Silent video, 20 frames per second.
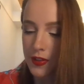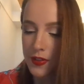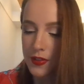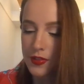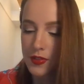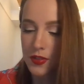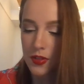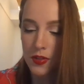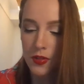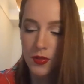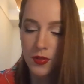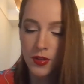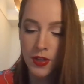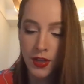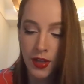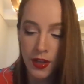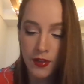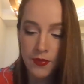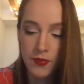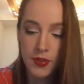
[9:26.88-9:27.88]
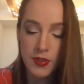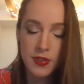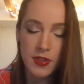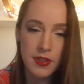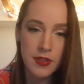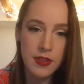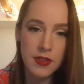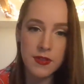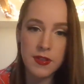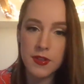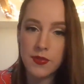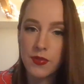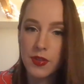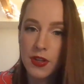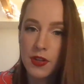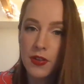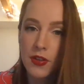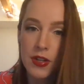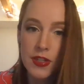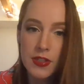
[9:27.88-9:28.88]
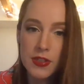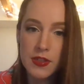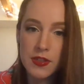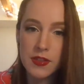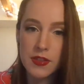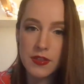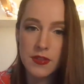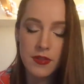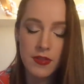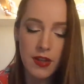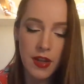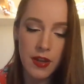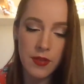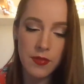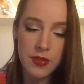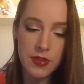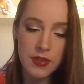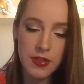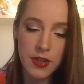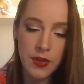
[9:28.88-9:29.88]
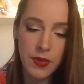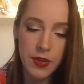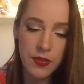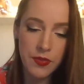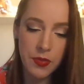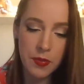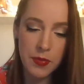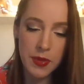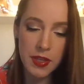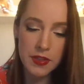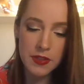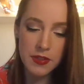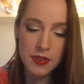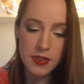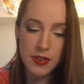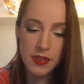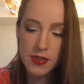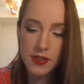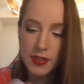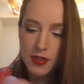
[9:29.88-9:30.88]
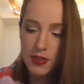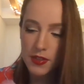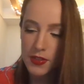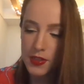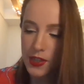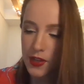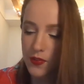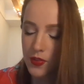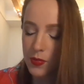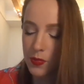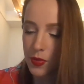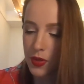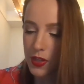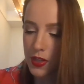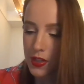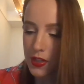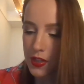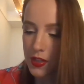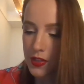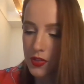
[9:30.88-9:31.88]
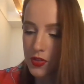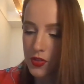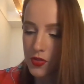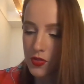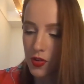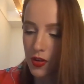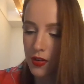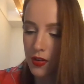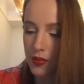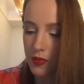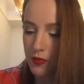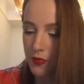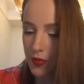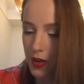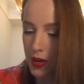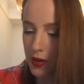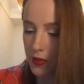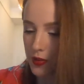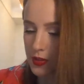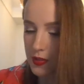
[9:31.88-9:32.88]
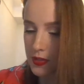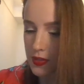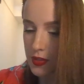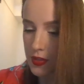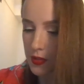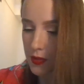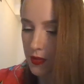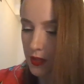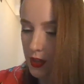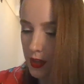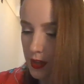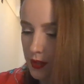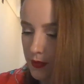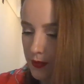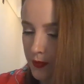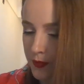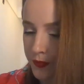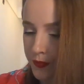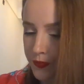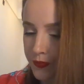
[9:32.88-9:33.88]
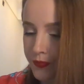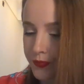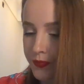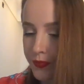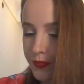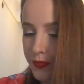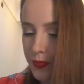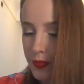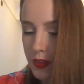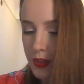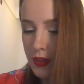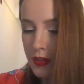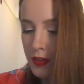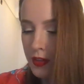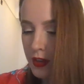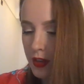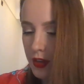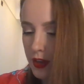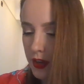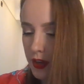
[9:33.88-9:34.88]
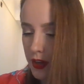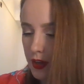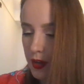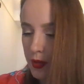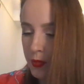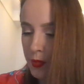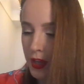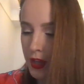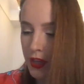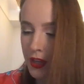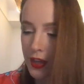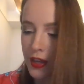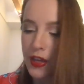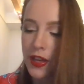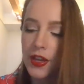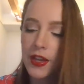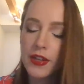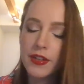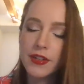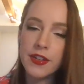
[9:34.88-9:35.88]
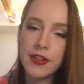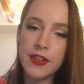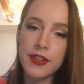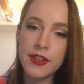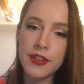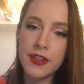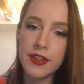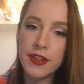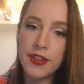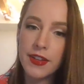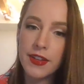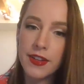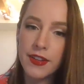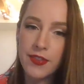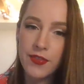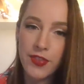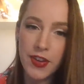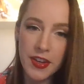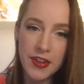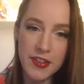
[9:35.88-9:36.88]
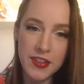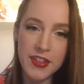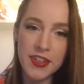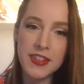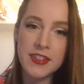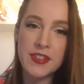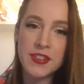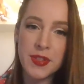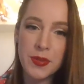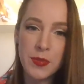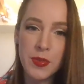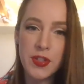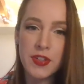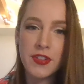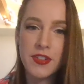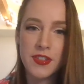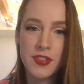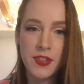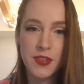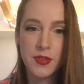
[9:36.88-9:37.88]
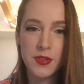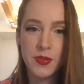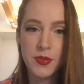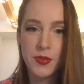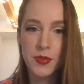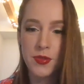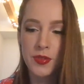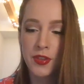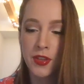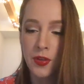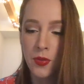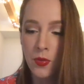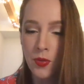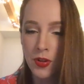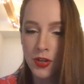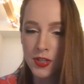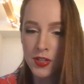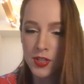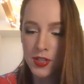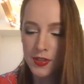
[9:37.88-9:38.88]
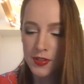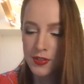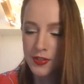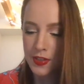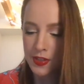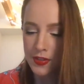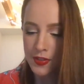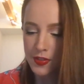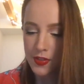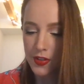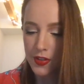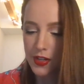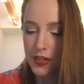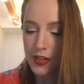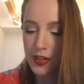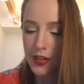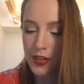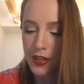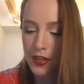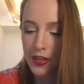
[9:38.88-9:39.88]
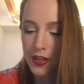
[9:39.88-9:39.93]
So again, if you're sensitive to fragrance, I would stay away from this because it does have a pretty strong fragrance to it. And finally, similar to the Origin sunscreen,